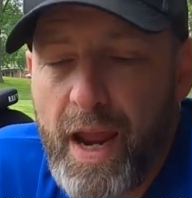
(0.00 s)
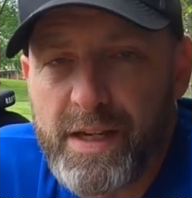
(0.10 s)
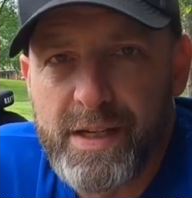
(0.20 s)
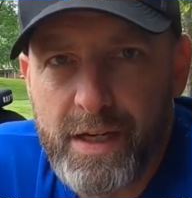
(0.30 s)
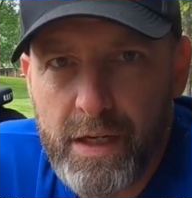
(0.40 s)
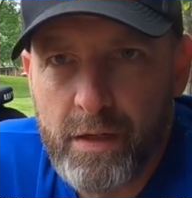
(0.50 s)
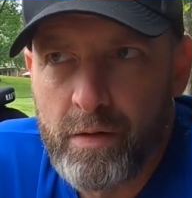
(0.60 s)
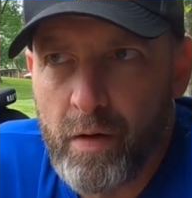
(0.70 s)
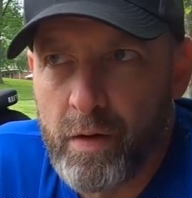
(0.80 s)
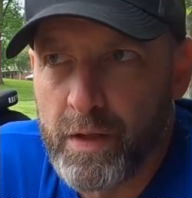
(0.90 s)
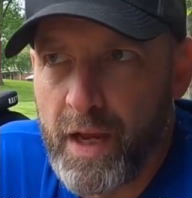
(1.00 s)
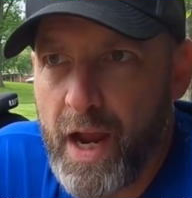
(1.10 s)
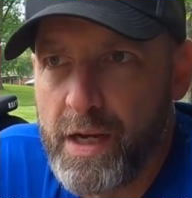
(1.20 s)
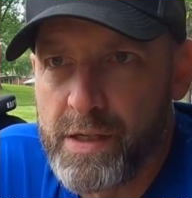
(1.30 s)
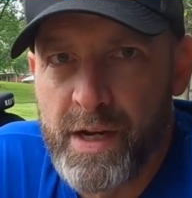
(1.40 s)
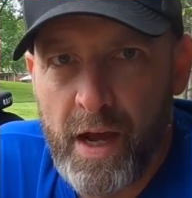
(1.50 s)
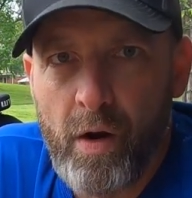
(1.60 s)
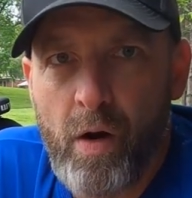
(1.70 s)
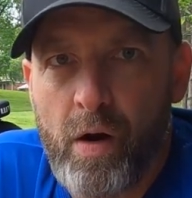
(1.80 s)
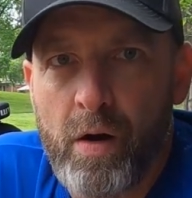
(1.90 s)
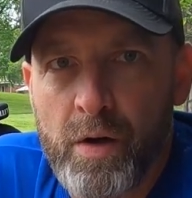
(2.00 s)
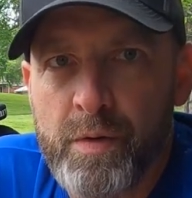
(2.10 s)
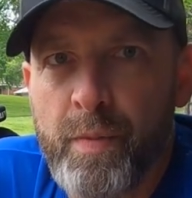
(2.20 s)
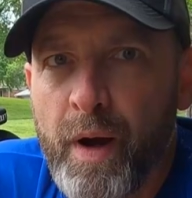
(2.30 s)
18 on the Katy's not hard,